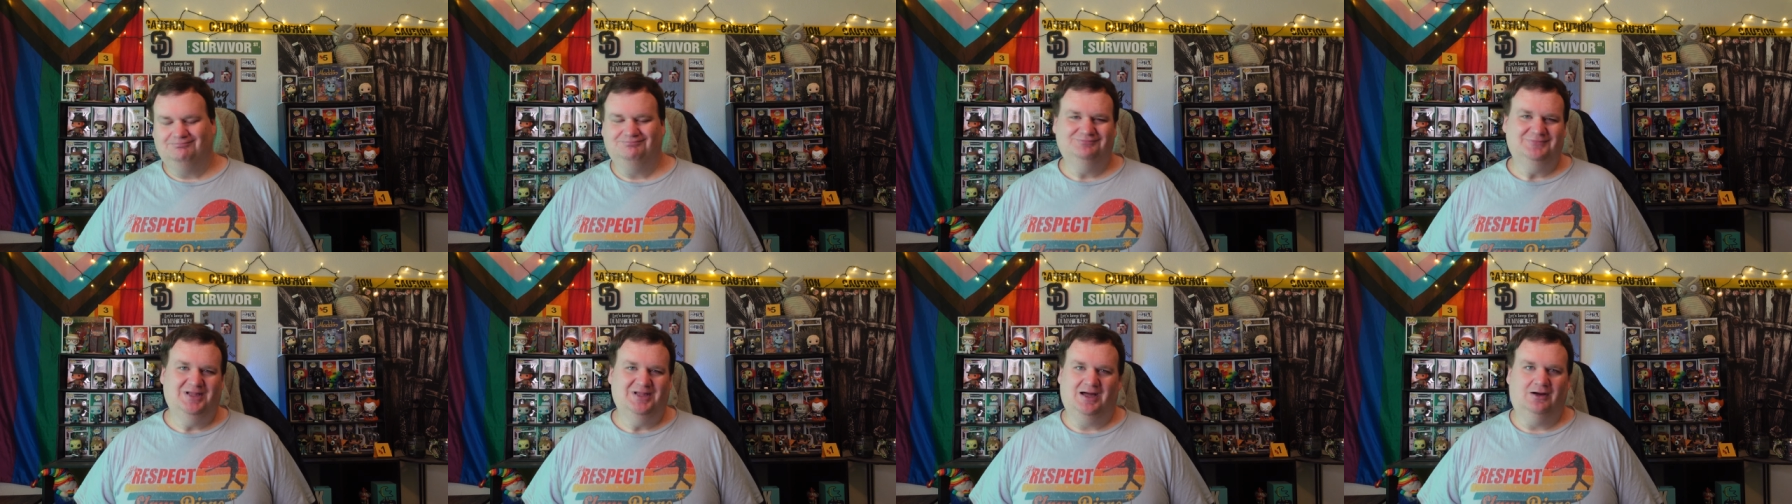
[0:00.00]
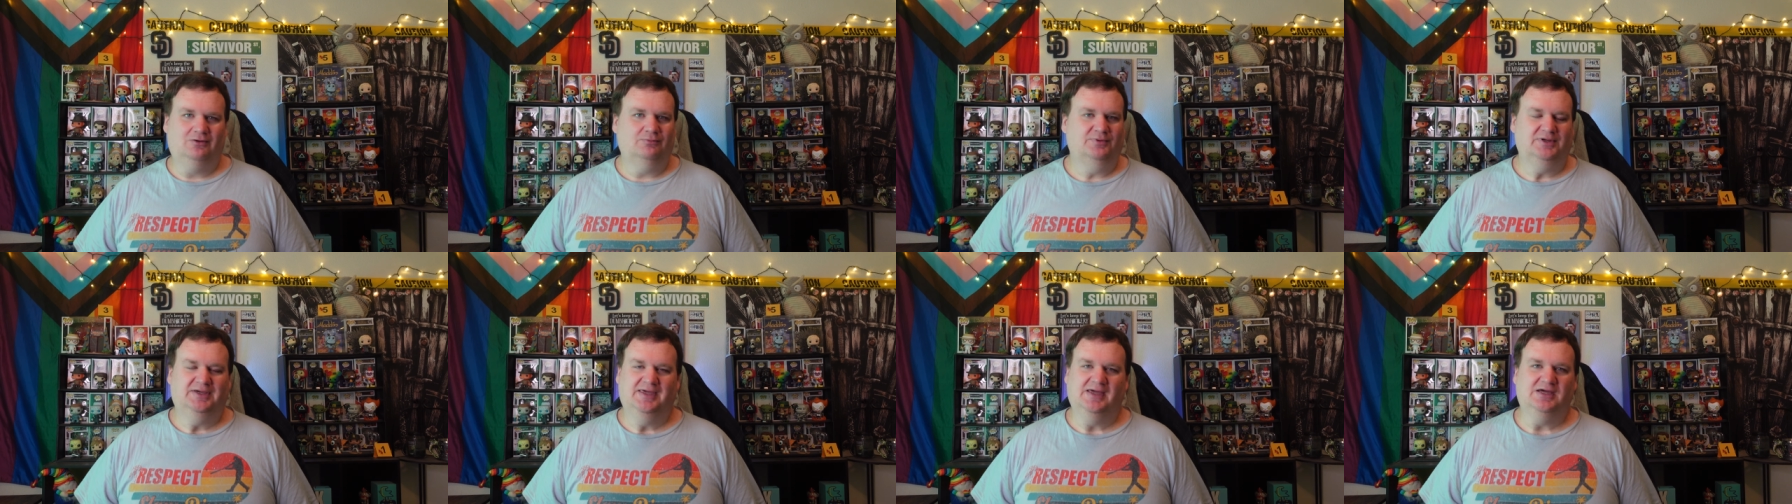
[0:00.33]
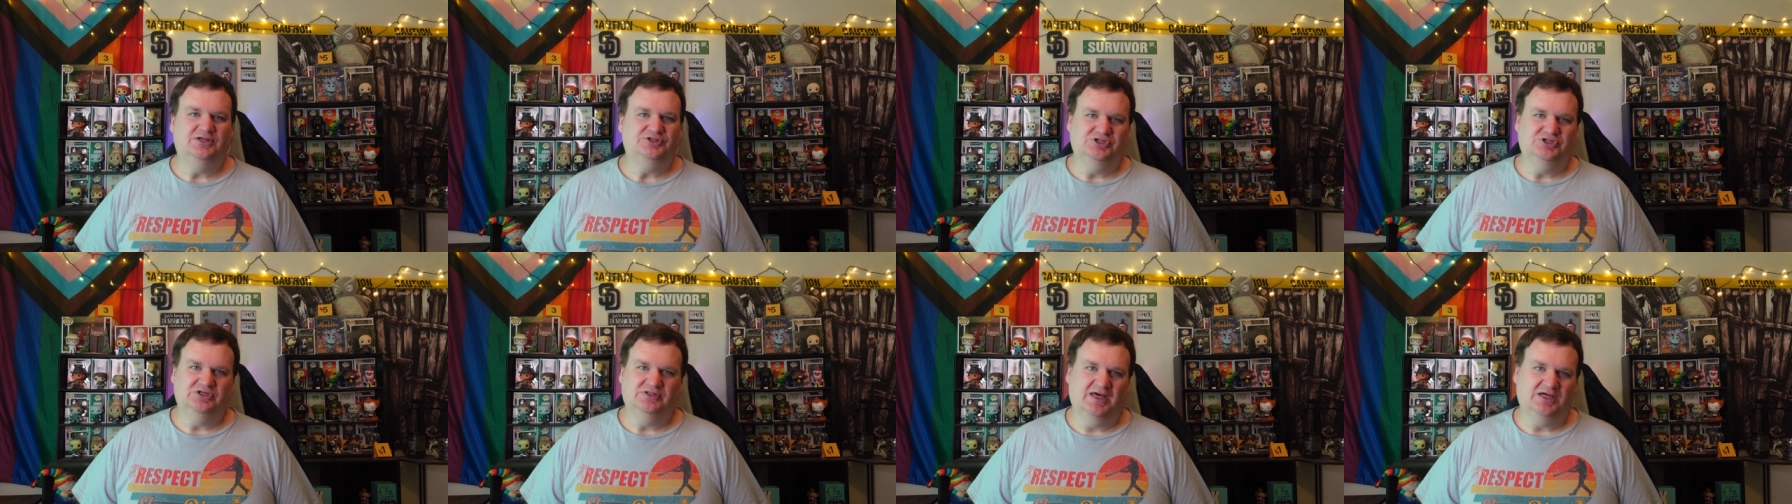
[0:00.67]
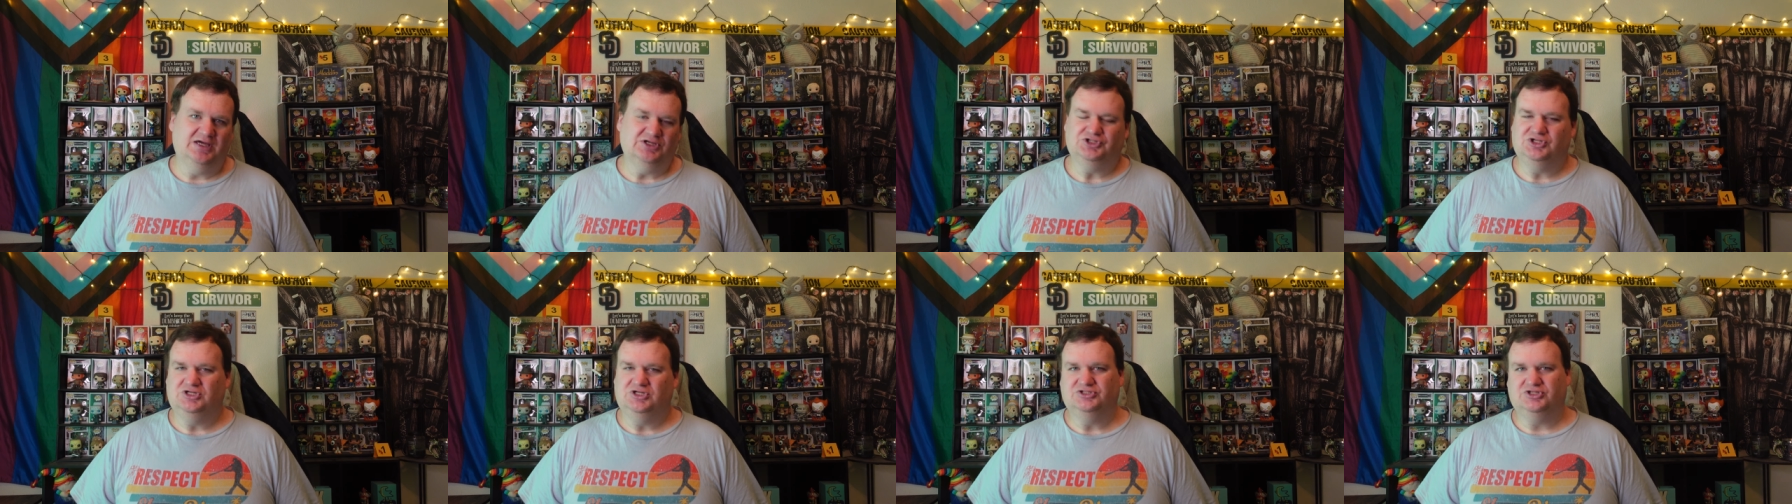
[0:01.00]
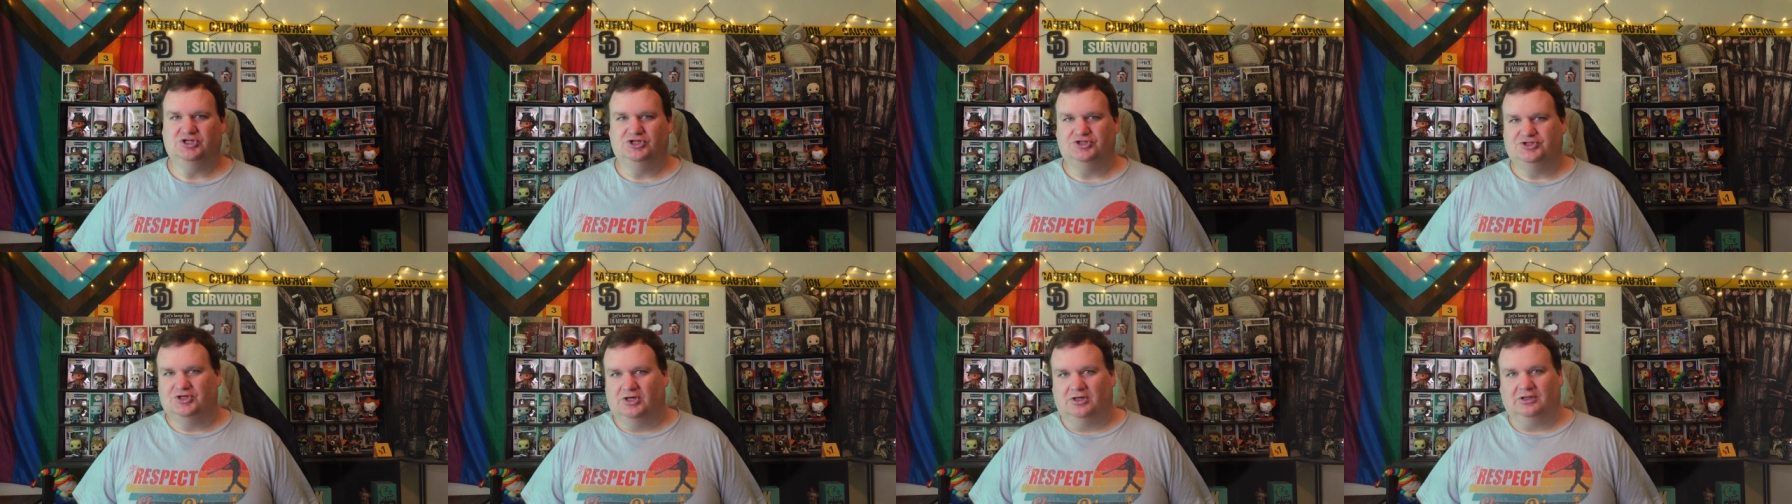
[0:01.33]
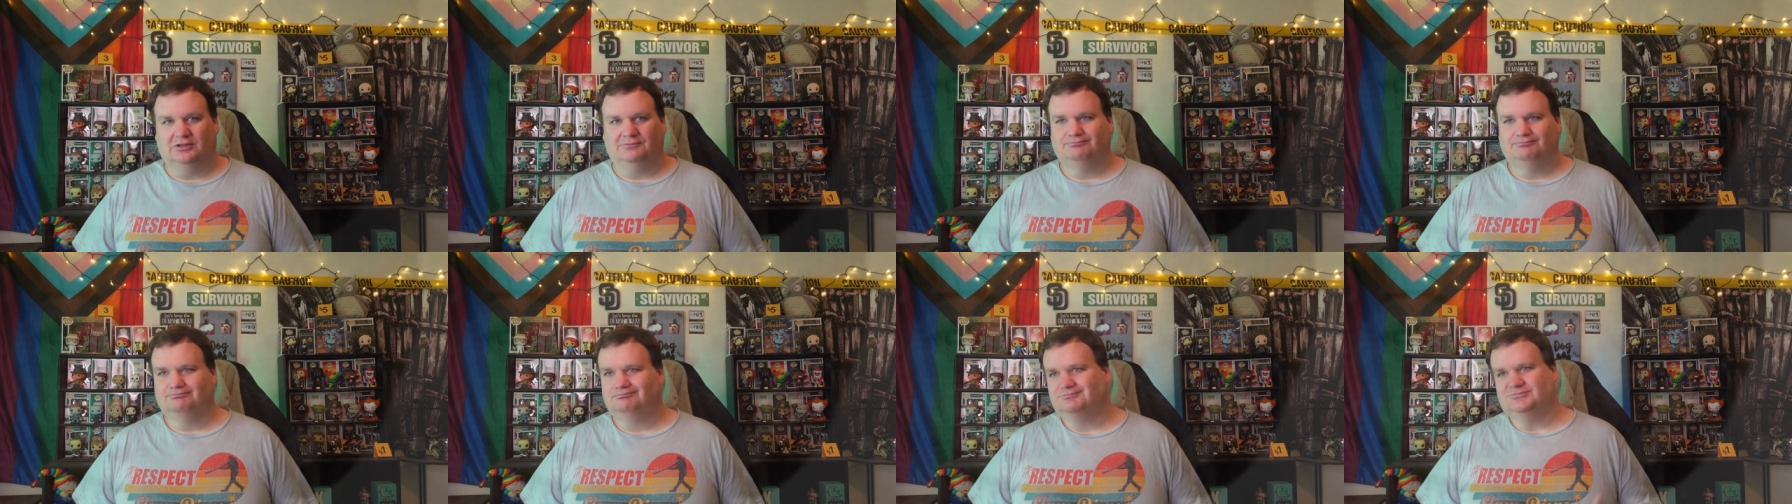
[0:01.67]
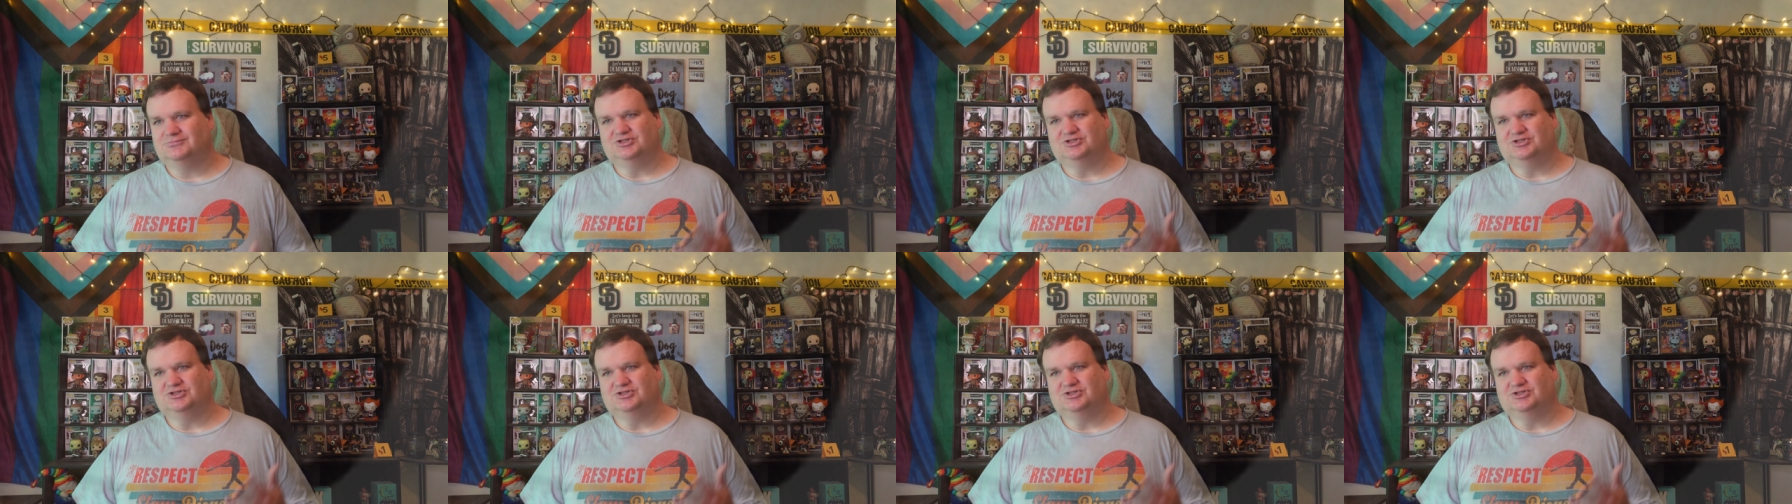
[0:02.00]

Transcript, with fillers: no, we can't do that. She's an adult.